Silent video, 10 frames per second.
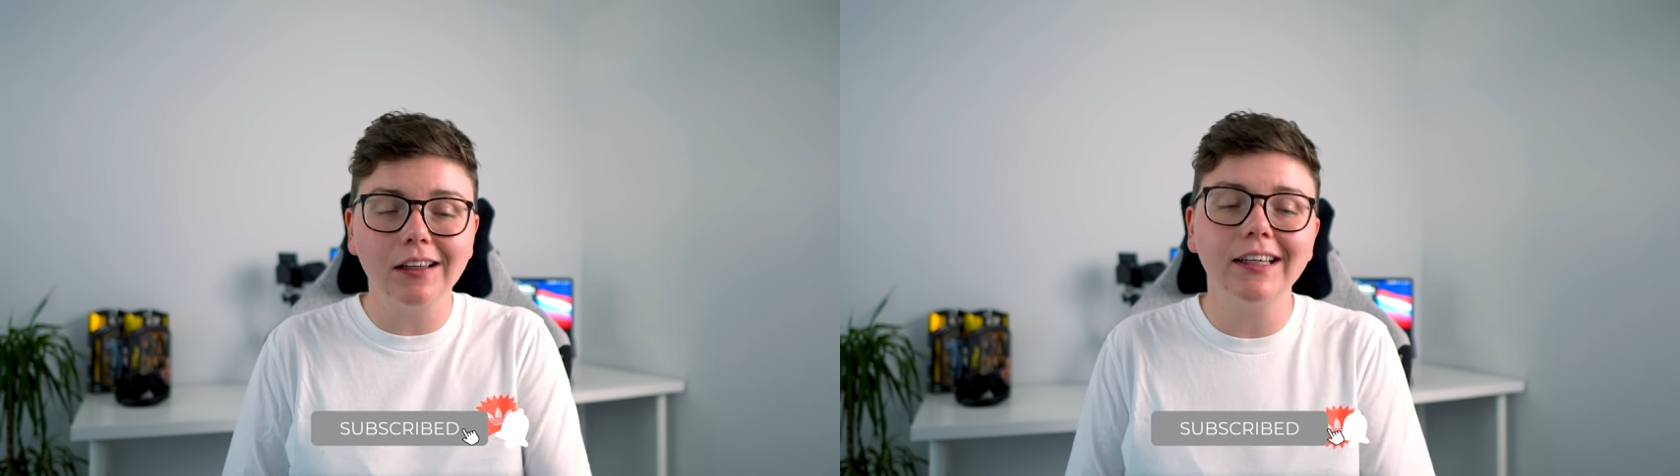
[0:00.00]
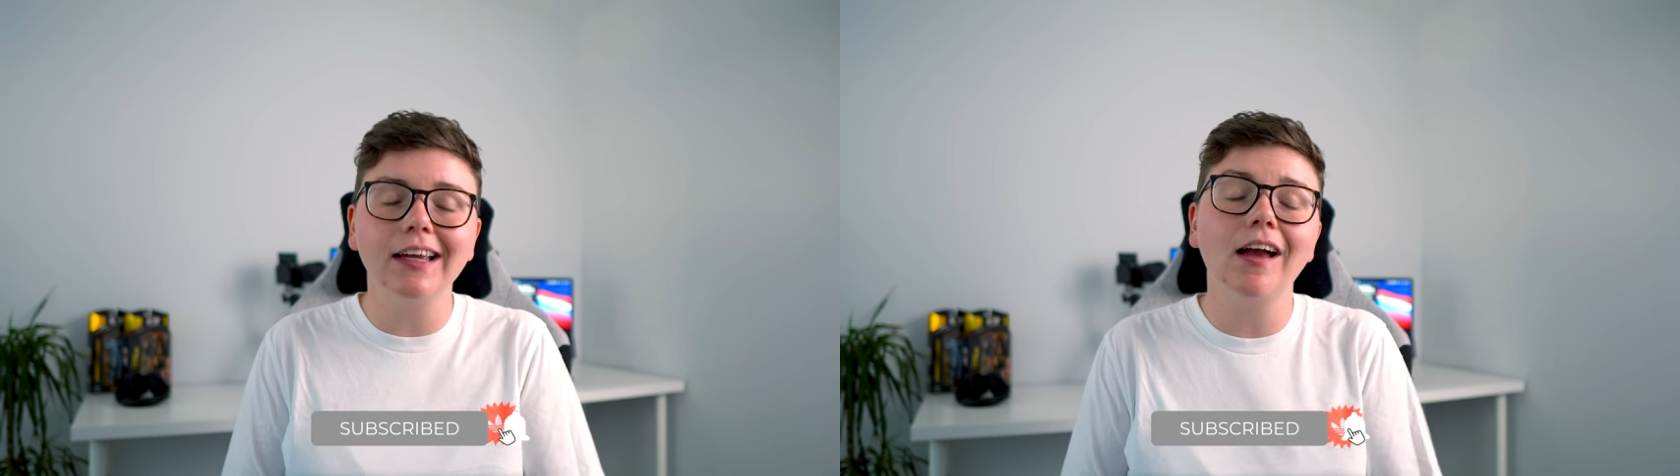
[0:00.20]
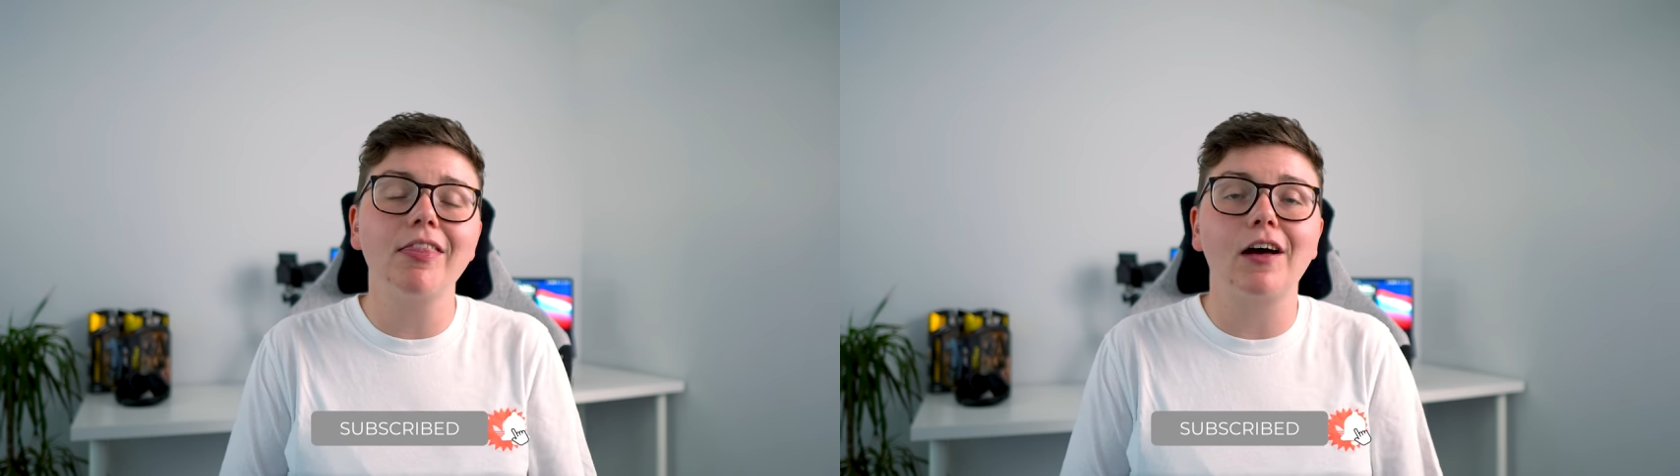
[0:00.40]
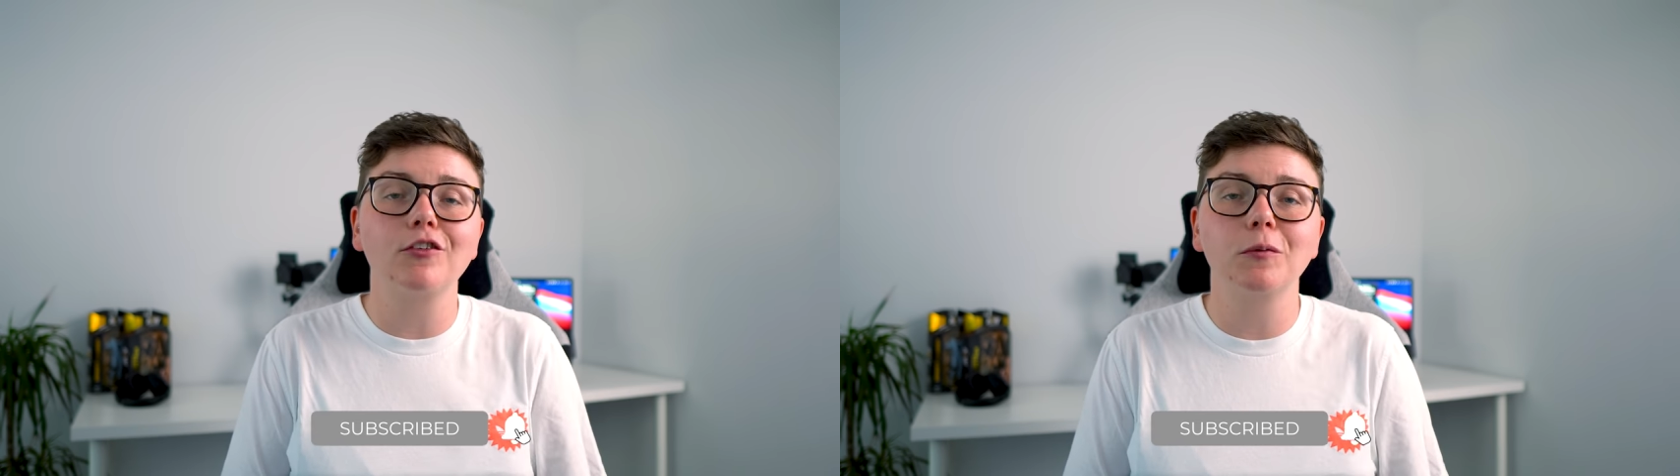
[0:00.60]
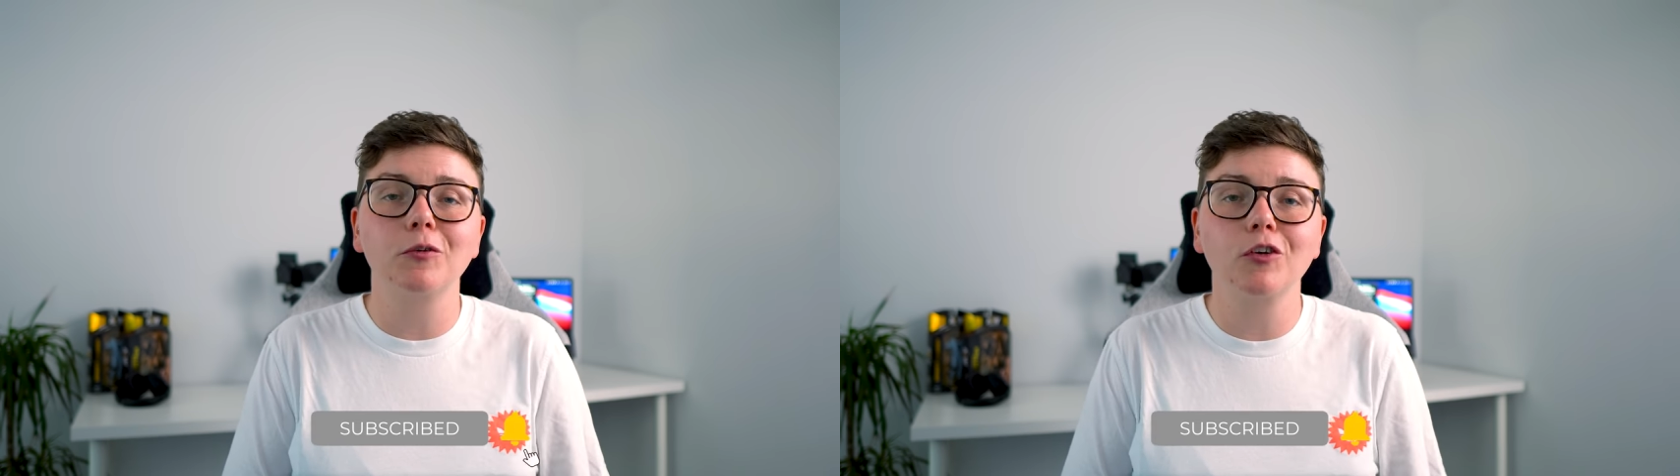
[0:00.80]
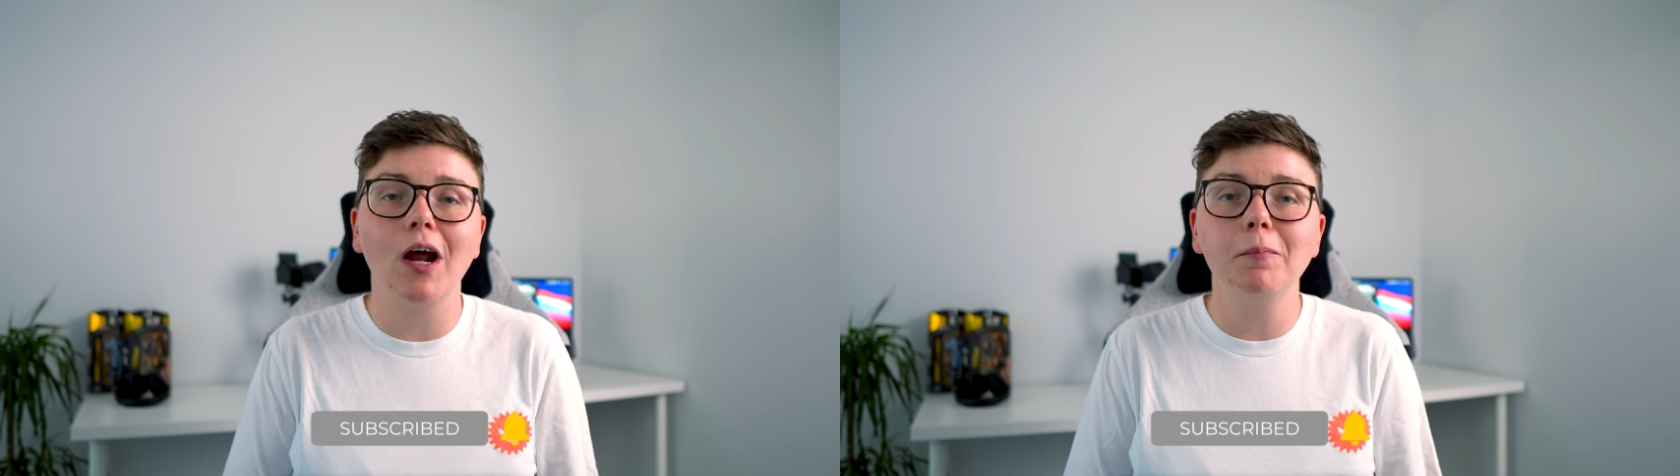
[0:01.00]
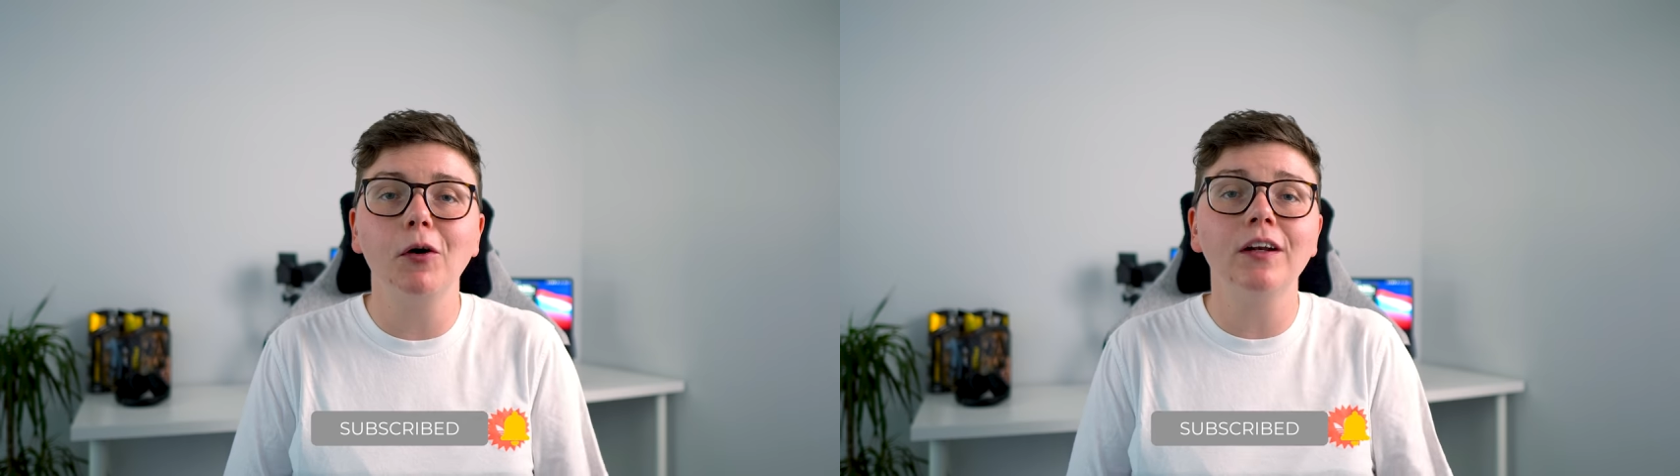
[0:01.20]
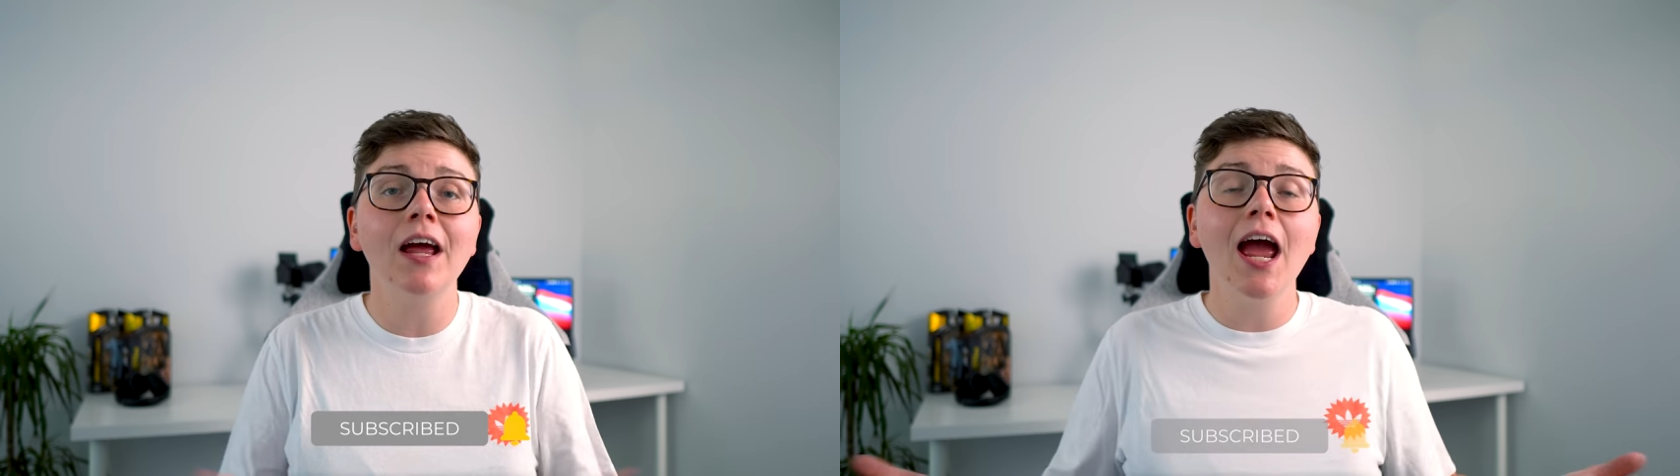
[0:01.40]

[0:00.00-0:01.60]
clicking that subscribe button.